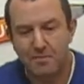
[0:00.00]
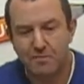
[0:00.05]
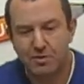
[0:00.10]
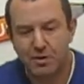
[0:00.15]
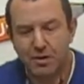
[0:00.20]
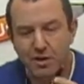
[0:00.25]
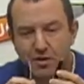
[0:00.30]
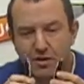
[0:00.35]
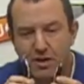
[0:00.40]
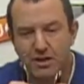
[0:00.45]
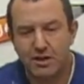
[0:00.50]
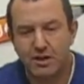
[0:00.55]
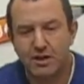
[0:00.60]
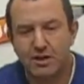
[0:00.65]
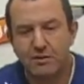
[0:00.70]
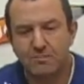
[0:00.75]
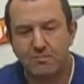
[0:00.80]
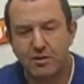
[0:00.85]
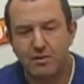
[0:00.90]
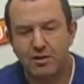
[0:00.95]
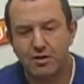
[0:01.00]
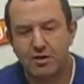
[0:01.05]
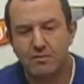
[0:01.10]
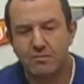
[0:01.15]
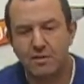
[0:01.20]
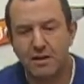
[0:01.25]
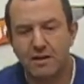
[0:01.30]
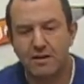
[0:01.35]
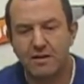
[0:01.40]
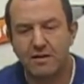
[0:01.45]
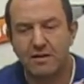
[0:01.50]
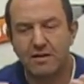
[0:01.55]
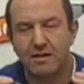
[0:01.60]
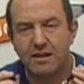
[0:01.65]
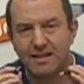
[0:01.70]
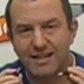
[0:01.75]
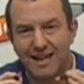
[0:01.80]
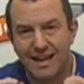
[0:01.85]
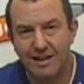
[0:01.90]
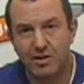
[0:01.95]
So this is supposed to be,
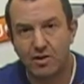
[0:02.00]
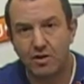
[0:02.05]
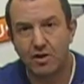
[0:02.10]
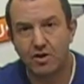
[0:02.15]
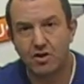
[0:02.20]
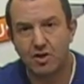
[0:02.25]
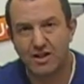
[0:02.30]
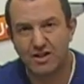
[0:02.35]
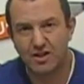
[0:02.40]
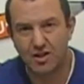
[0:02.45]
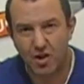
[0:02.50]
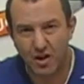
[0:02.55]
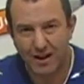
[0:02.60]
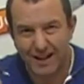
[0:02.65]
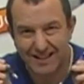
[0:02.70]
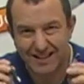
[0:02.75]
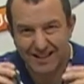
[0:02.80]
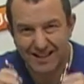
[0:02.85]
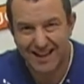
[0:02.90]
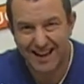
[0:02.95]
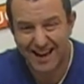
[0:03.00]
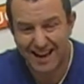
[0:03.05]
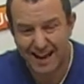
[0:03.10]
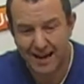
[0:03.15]
the technology is going into the